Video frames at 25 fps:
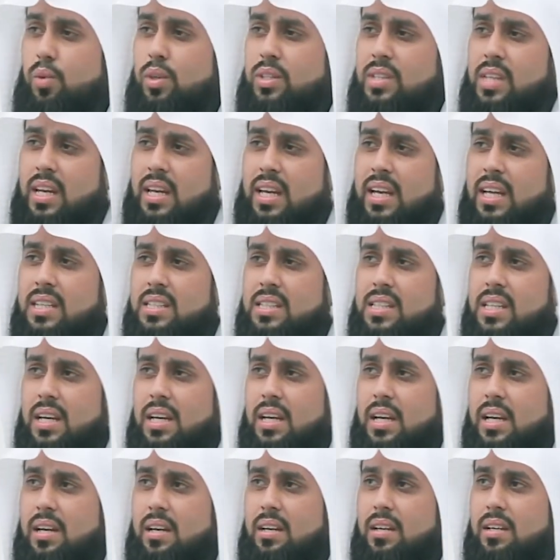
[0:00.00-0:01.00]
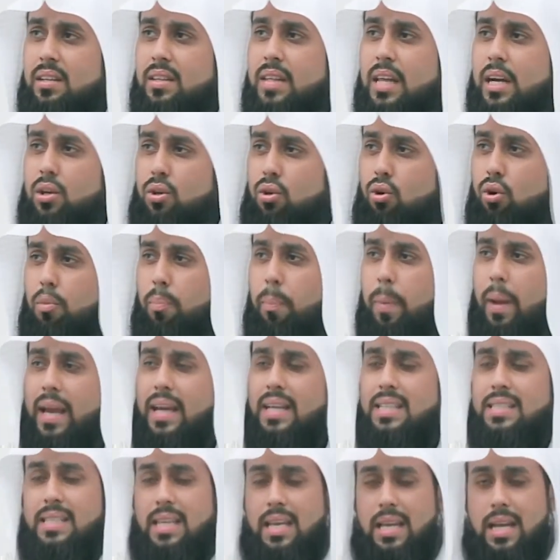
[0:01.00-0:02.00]
was an incident that took
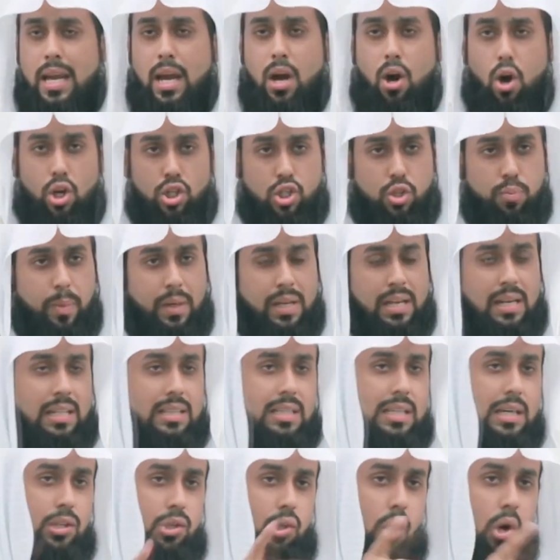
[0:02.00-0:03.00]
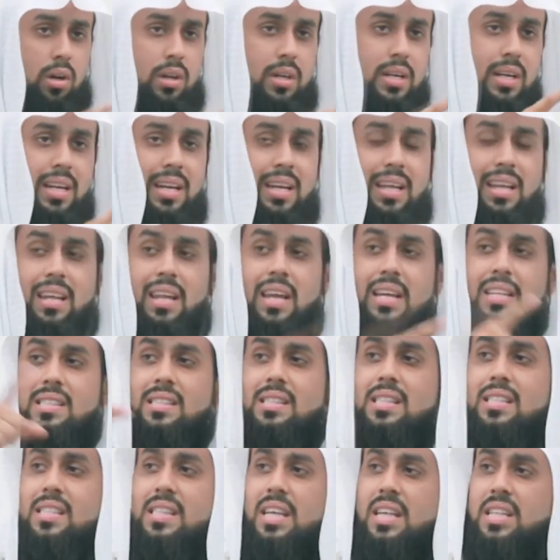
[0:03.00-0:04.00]
place in a hospital. The doctor narrates
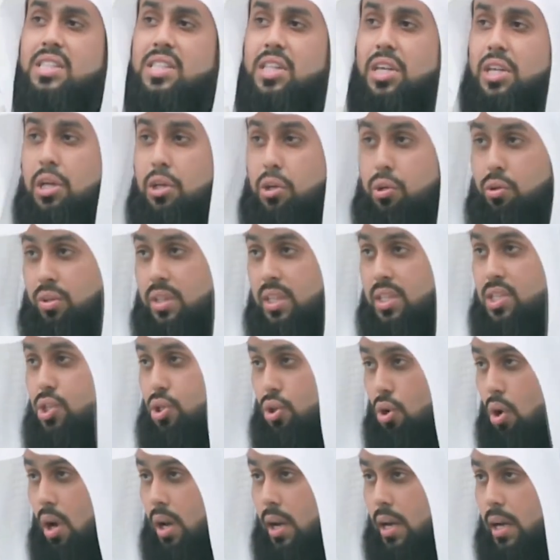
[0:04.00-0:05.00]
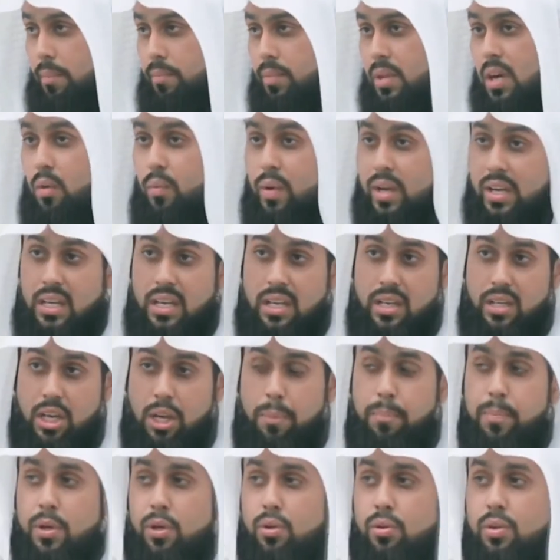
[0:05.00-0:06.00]
this incident to this scholar, a very
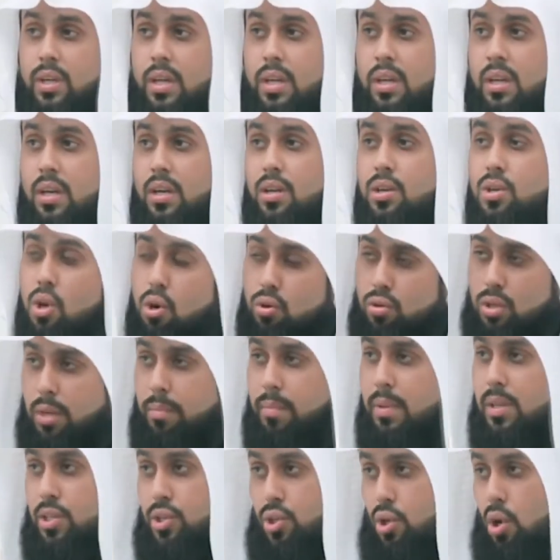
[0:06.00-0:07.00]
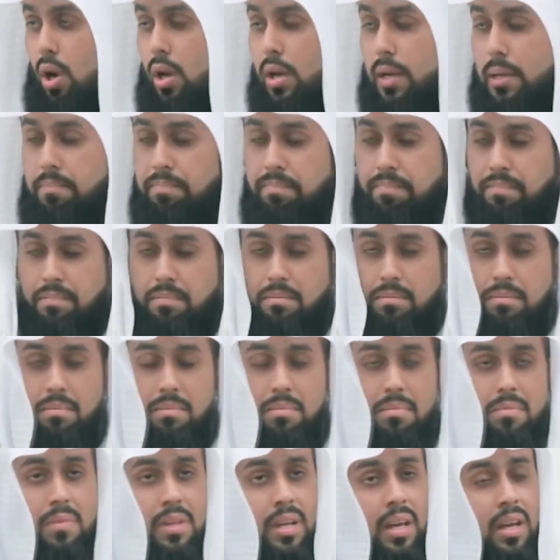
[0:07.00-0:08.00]
reputed, notable scholar.
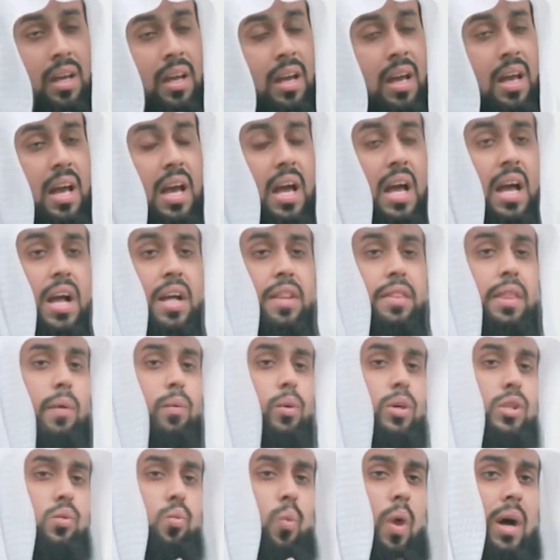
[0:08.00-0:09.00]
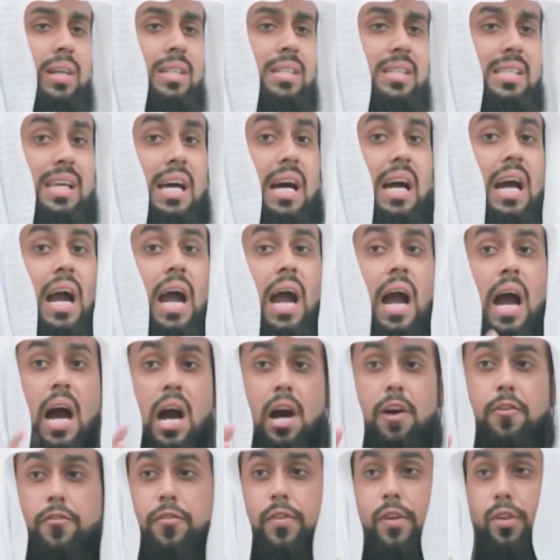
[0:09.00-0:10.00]
There was once a
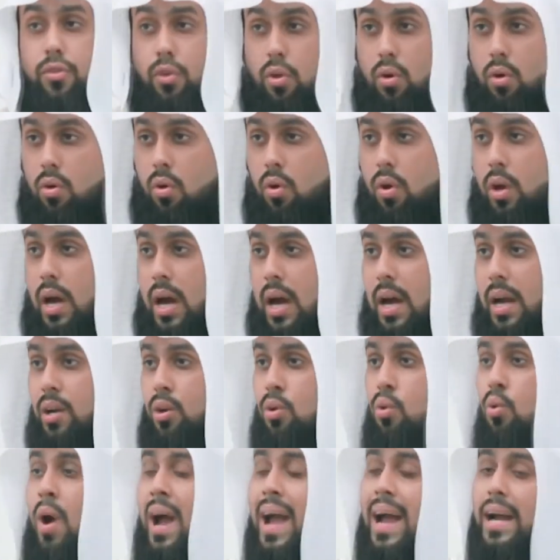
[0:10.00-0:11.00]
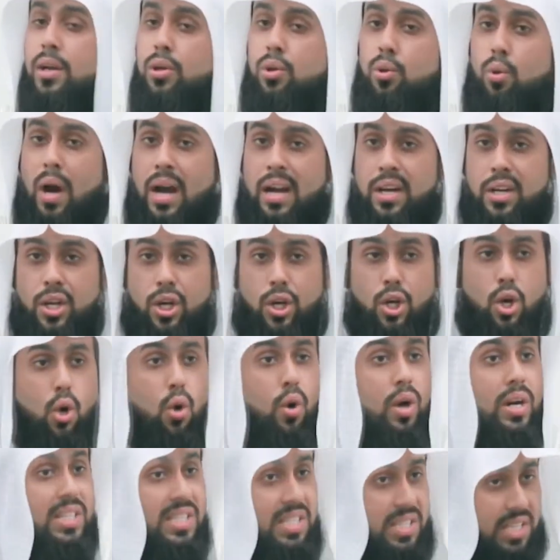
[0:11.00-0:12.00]
Hafidhul Quran who had to
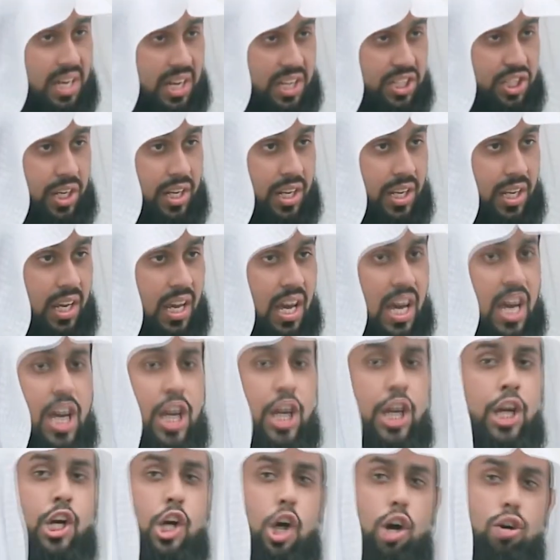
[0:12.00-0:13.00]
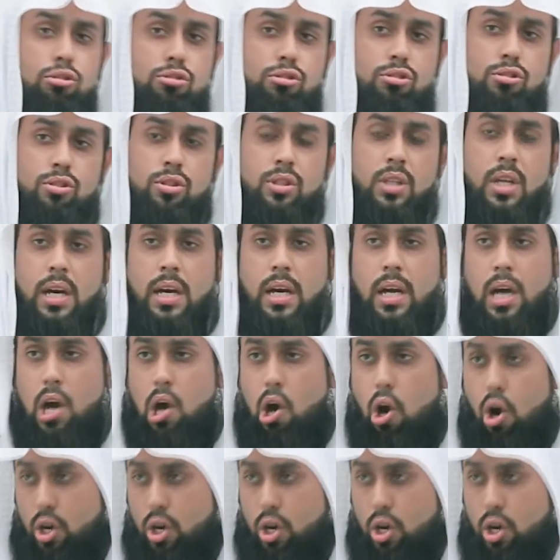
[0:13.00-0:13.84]
undergo a surgery. He goes to the